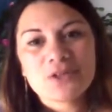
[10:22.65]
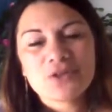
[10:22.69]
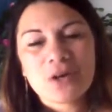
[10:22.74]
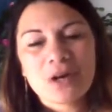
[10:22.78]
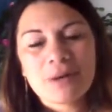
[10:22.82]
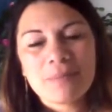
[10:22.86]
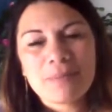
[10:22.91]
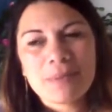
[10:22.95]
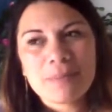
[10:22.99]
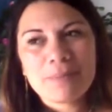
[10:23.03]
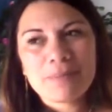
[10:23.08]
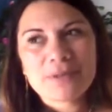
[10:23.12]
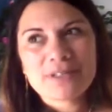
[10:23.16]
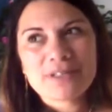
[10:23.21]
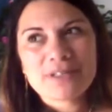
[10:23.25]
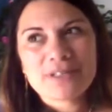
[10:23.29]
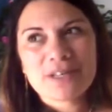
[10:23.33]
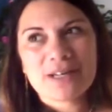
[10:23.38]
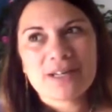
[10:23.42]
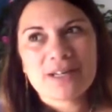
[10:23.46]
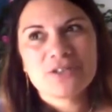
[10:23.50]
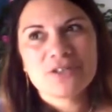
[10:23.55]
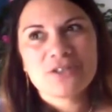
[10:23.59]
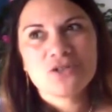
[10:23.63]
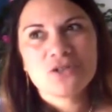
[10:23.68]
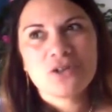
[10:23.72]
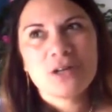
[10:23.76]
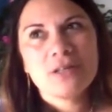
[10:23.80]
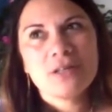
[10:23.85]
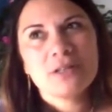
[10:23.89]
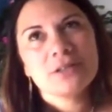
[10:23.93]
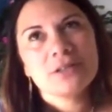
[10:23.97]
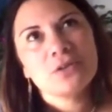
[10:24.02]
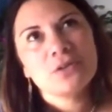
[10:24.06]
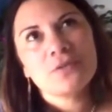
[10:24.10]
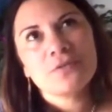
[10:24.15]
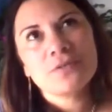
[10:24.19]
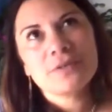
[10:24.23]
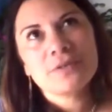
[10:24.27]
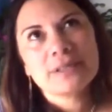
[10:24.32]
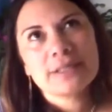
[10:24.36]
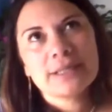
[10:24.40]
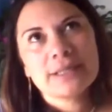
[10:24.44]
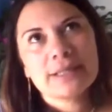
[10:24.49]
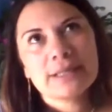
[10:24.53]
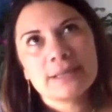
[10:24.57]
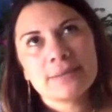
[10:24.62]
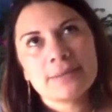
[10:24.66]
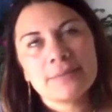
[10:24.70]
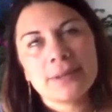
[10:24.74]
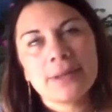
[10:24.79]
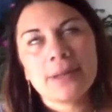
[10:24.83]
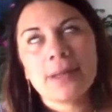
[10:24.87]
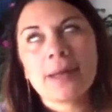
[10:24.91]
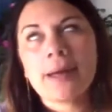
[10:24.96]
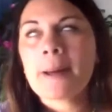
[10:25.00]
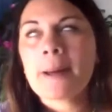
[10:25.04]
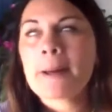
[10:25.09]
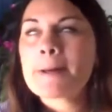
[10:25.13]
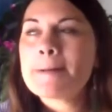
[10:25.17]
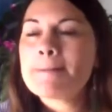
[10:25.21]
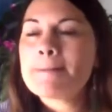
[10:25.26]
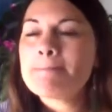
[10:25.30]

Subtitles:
try and be precise. Try and stop for a second and be like,